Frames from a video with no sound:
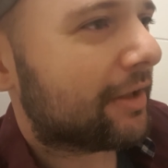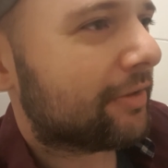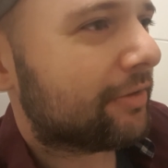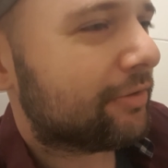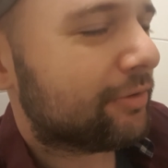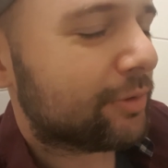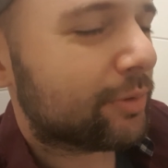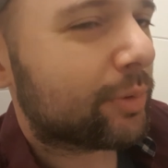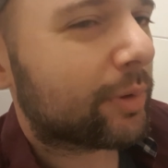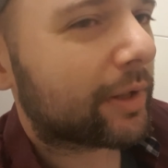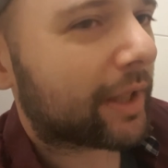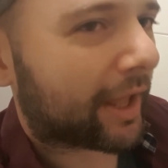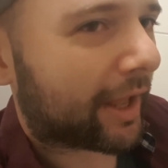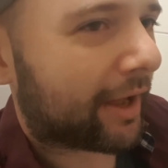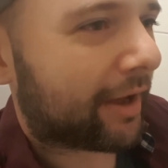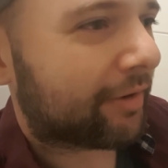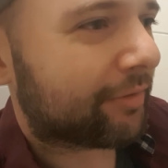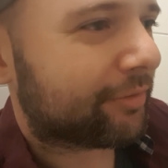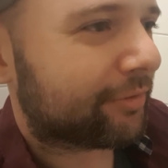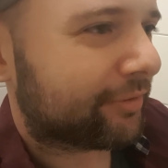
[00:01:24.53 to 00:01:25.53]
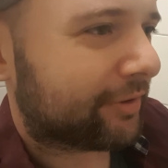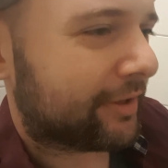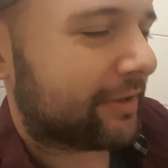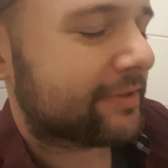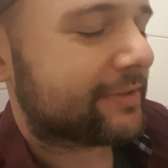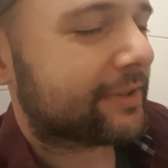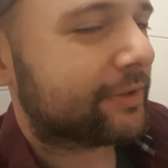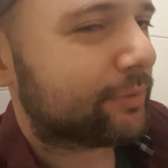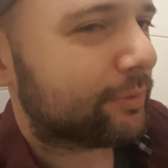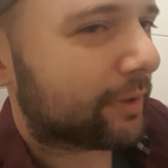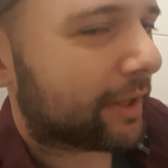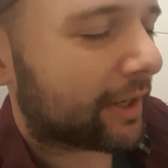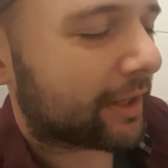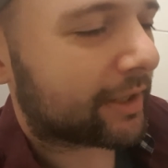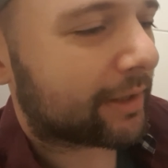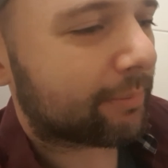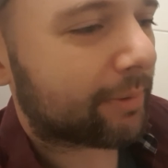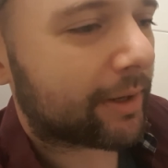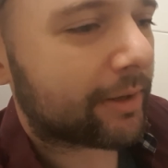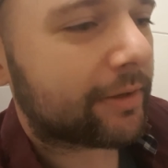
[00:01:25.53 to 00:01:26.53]
you will have things that you
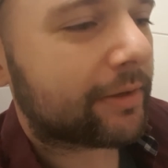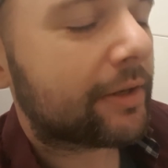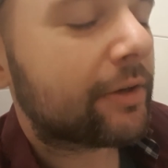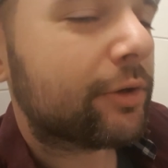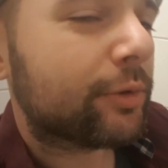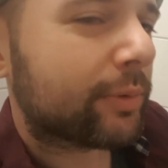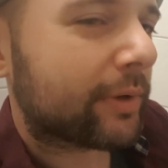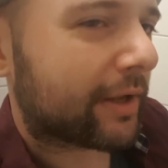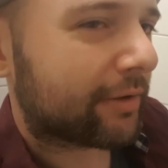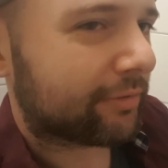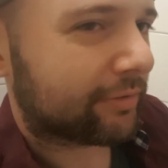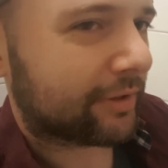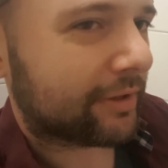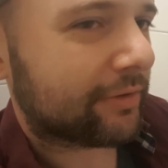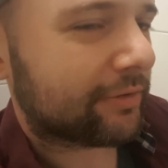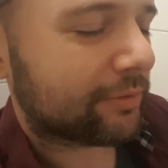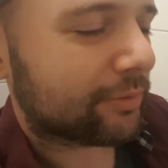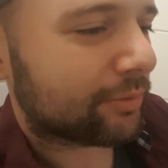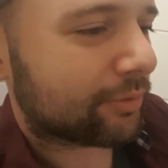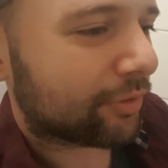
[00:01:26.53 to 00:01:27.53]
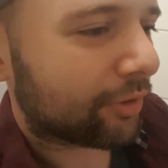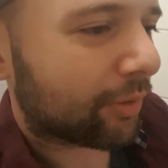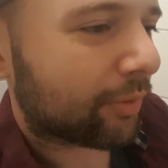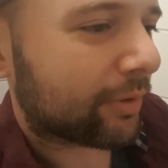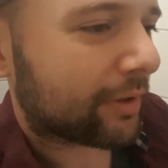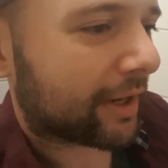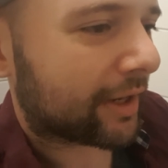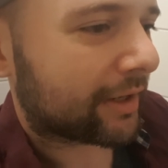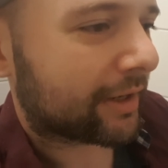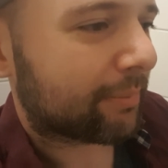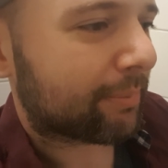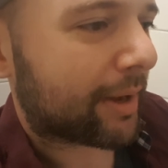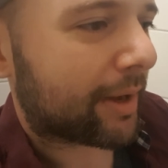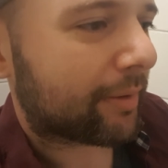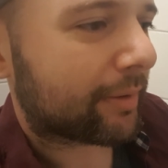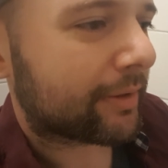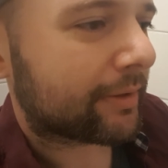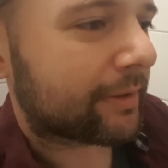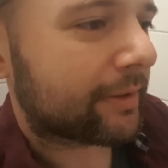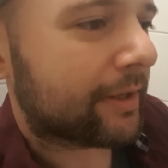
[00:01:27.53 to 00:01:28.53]
like about it and you will have things you don't like
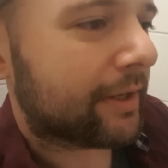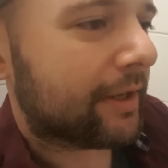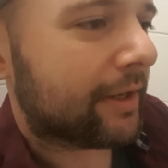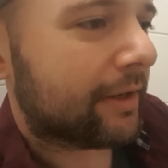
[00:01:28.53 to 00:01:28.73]
about it.